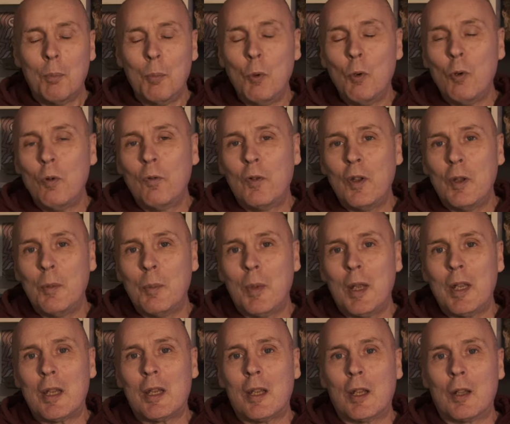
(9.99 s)

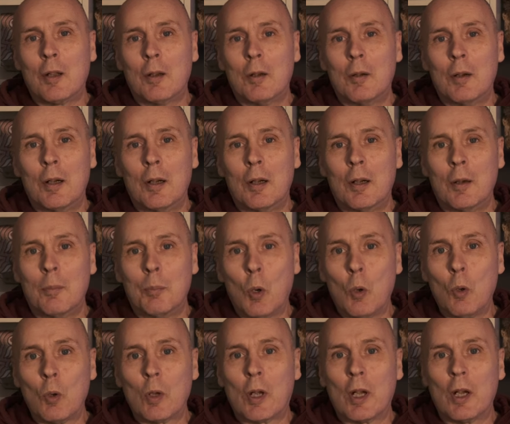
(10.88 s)
movie-making
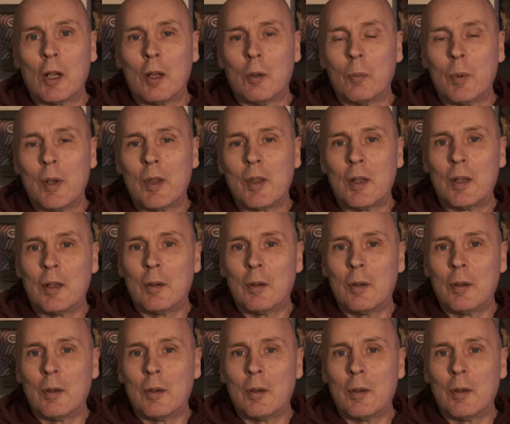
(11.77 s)
mogul with